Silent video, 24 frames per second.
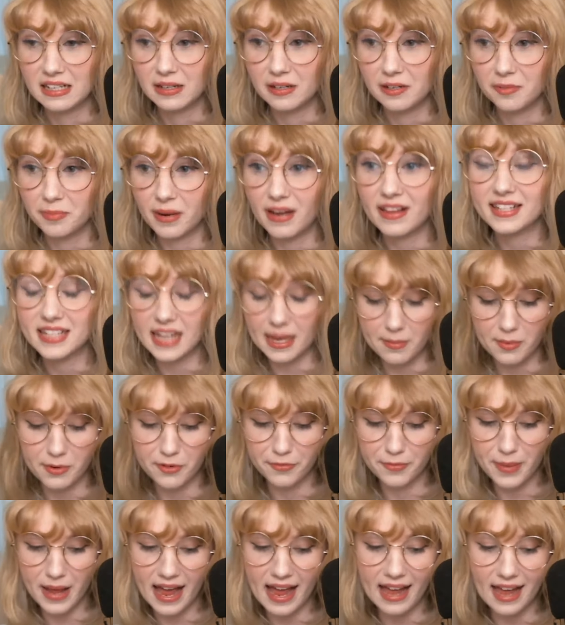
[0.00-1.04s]
by the time I move
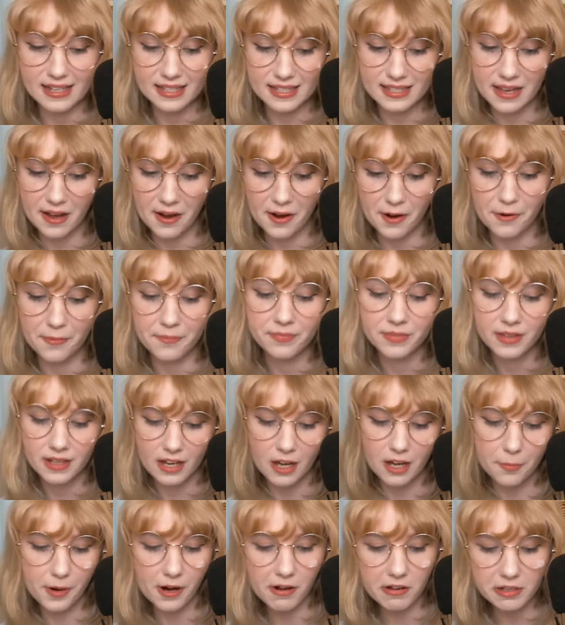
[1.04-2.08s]
back. So
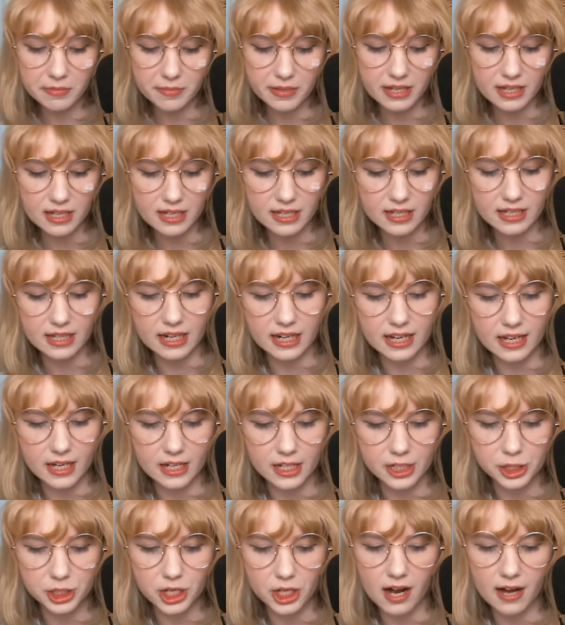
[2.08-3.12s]
I'll probably be getting
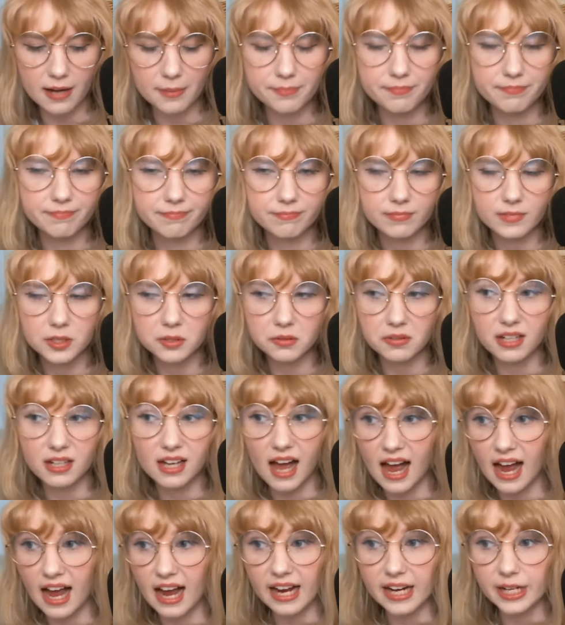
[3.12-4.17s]
a job doing
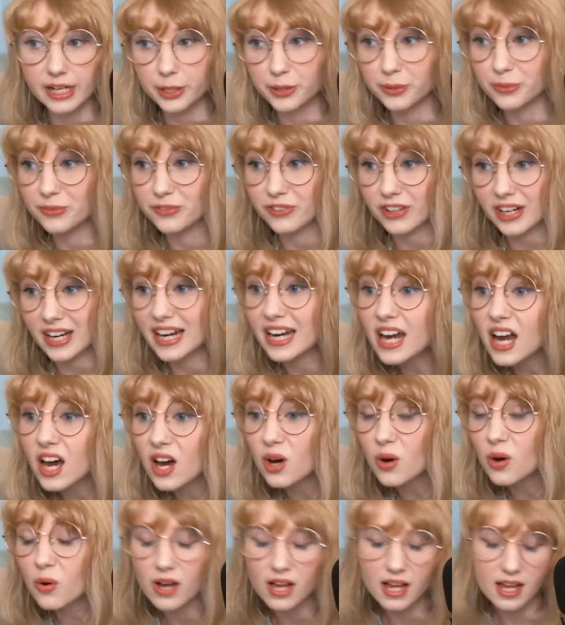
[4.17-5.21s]
I don't freaking
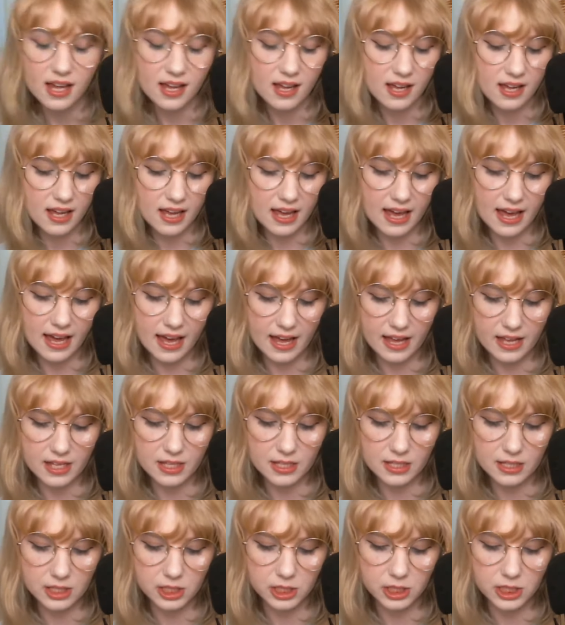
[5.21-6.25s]
know,
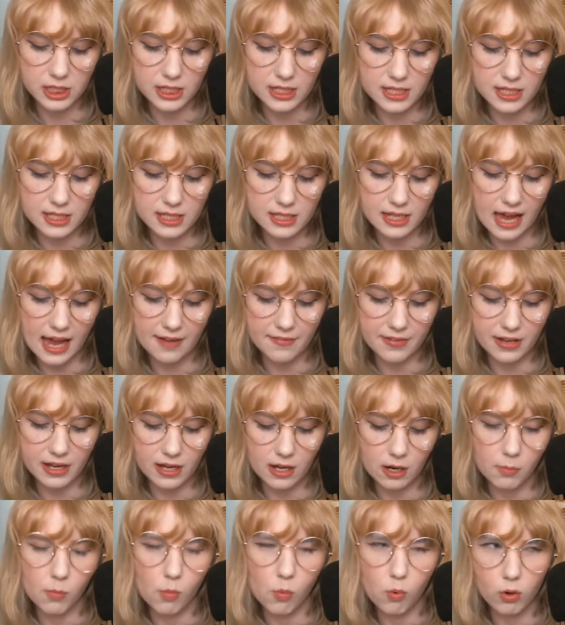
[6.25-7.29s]
and just having
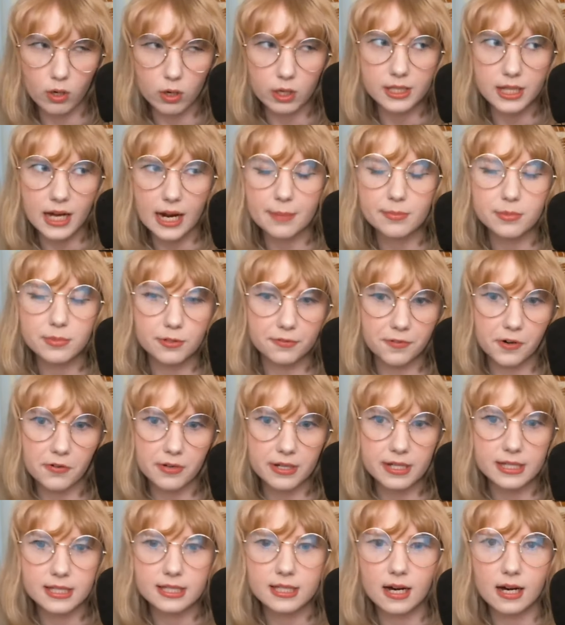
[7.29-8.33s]
more time to
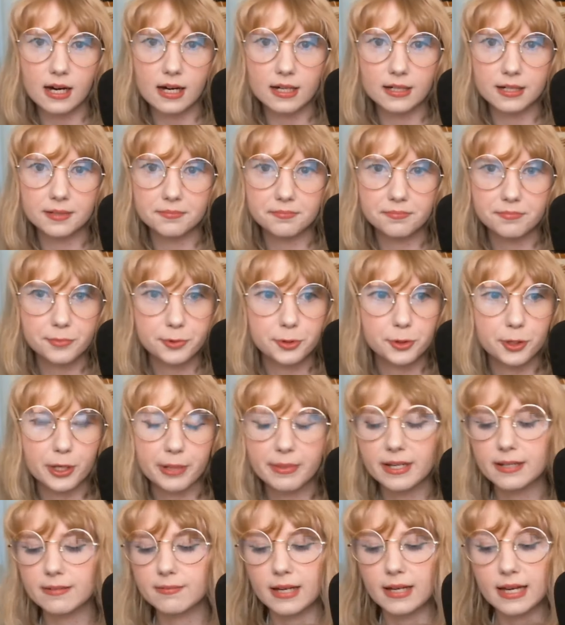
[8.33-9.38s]
focus on
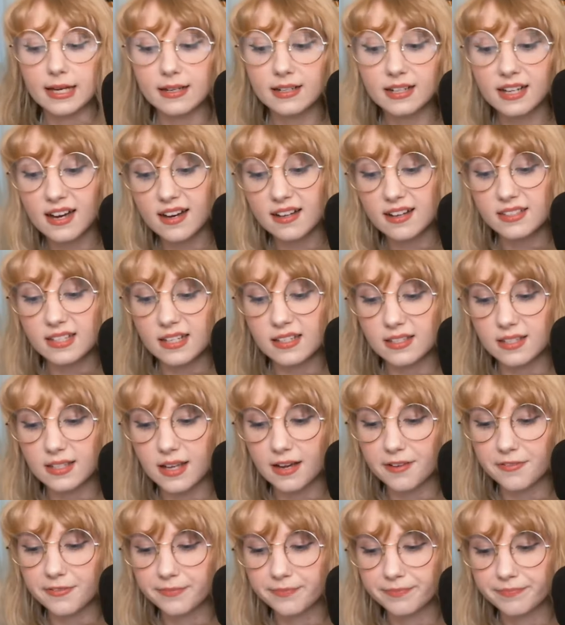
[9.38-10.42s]
streaming and content
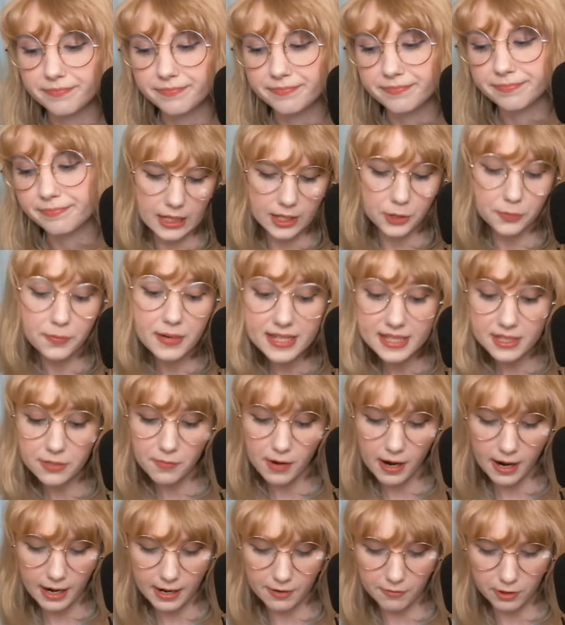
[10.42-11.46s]
stuff. The reason
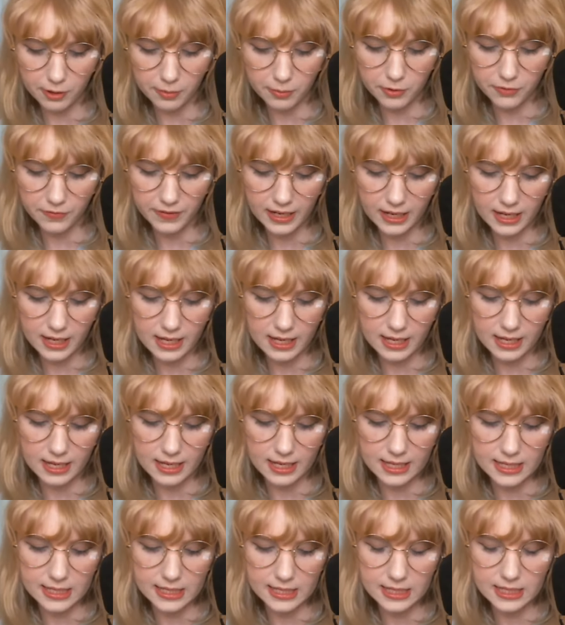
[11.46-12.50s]
why we're moving
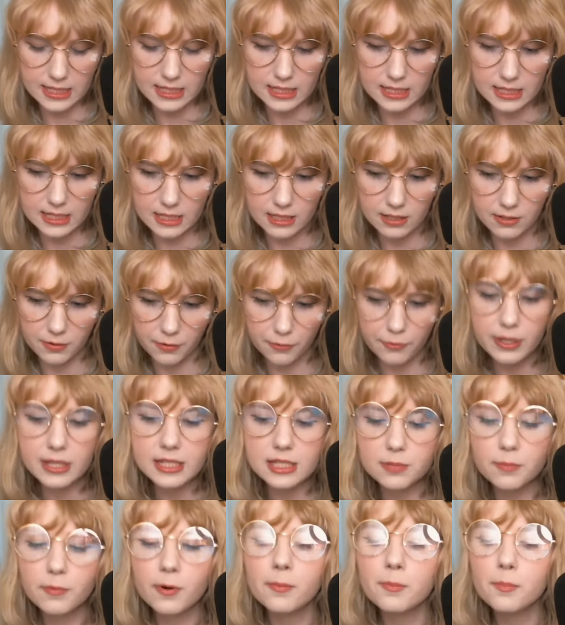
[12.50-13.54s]
is it's
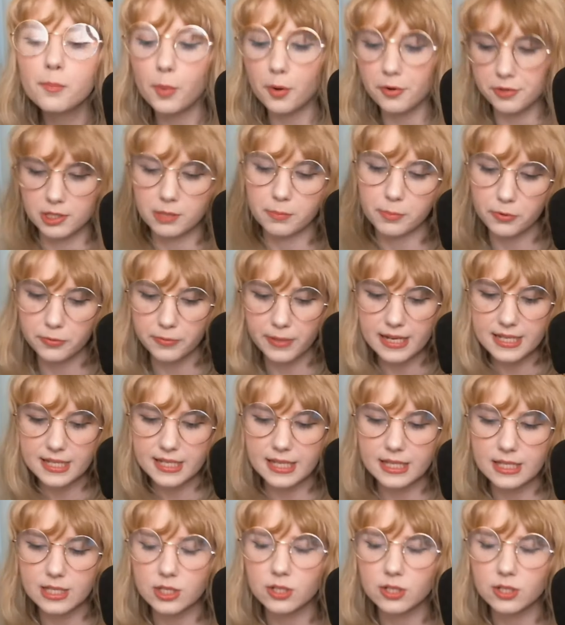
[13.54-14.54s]
for multiple reasons.